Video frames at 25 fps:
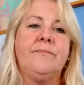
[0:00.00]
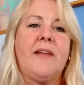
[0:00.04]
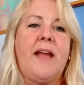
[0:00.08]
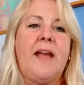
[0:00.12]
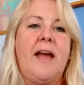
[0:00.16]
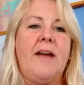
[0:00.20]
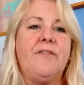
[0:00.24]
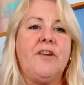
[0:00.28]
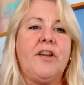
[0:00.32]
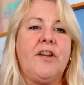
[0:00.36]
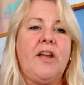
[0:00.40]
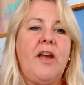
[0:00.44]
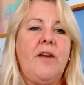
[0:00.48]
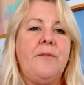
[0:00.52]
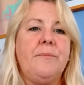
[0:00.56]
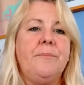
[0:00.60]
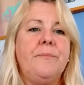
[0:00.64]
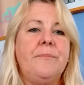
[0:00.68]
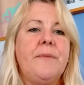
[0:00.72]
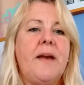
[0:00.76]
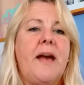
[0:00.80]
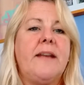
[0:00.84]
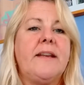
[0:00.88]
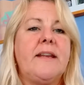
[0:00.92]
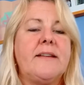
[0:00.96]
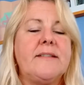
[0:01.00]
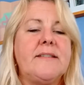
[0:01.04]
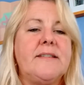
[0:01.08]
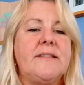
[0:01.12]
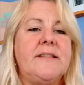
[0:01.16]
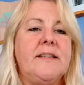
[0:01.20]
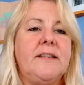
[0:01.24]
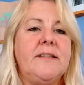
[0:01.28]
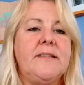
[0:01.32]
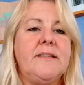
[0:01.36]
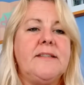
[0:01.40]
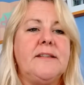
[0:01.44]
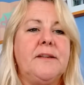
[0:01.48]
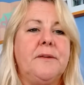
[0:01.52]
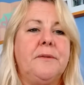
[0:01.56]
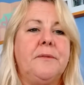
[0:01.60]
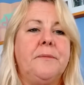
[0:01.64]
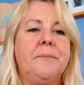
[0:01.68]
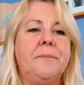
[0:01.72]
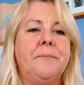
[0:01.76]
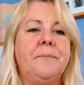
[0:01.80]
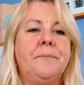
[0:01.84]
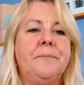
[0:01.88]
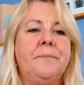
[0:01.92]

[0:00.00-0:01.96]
Have a go, and I'll see you soon.